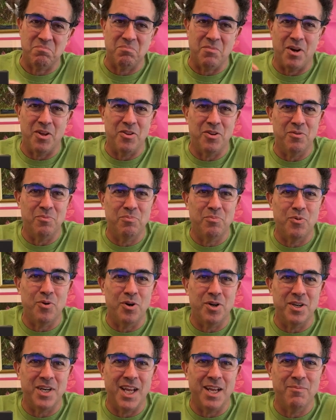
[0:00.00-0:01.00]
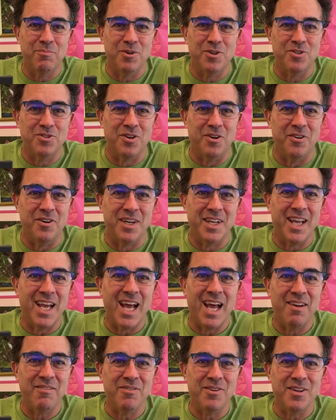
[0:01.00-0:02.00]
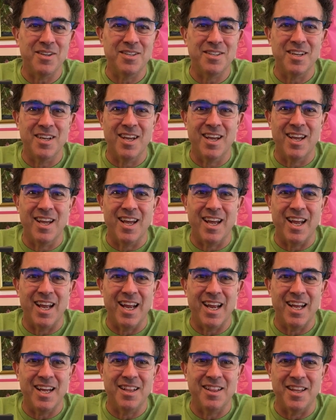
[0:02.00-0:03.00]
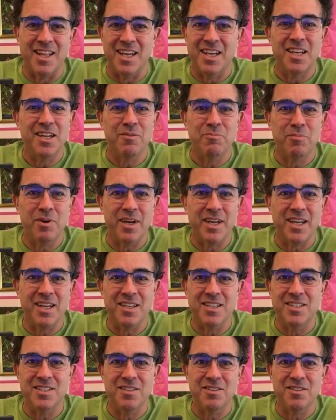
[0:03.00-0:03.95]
other board gamers already have it and they can bring it,